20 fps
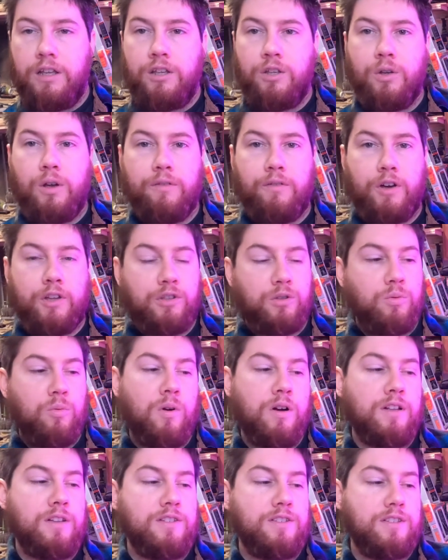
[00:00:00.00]
You have other
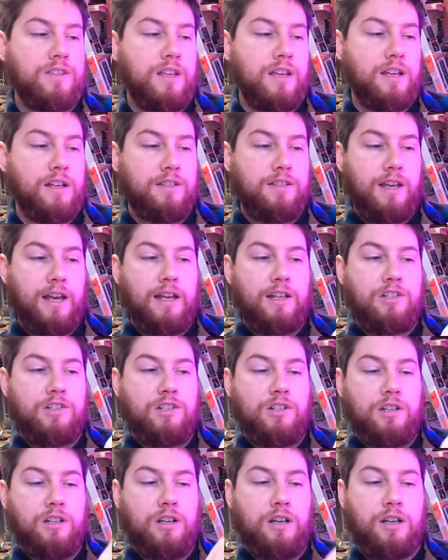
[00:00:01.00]
ones that
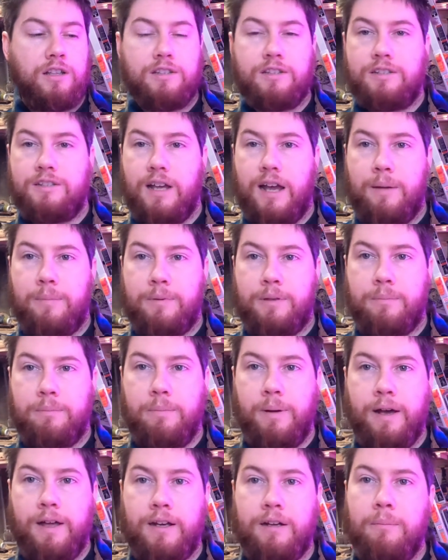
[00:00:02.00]
attach on the top and the
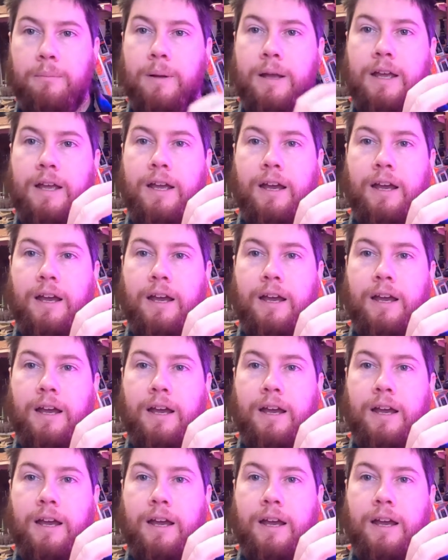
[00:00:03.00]
bottom,